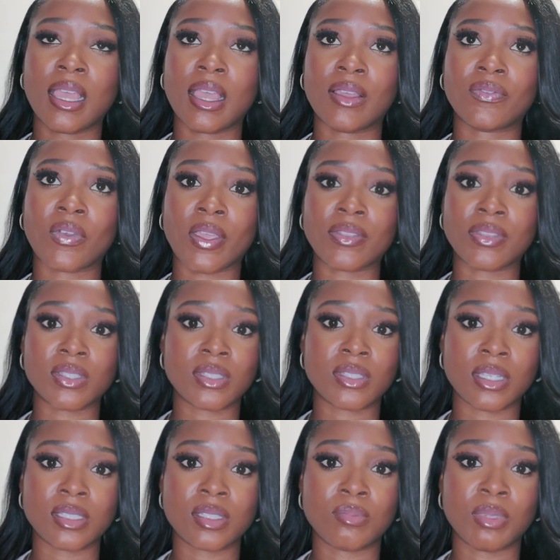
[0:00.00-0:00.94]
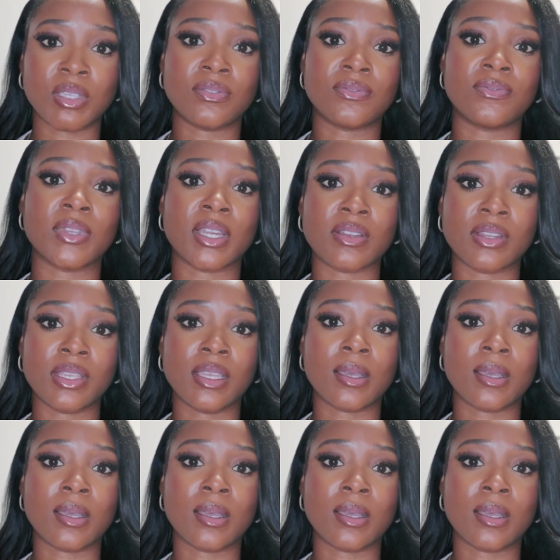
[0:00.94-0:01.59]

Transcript: I find the scent to be very